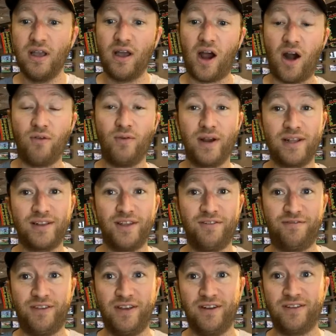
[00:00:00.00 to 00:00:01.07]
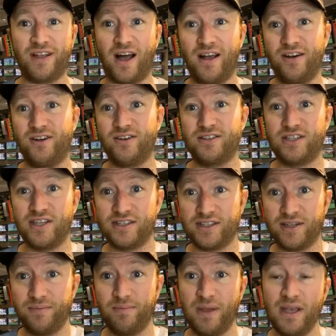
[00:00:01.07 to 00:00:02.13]
our Wrigley Field under
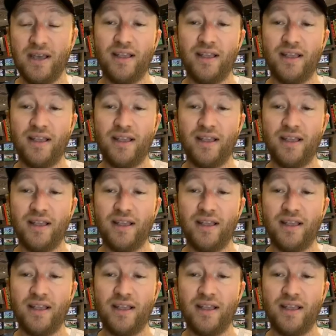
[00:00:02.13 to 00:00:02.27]
system.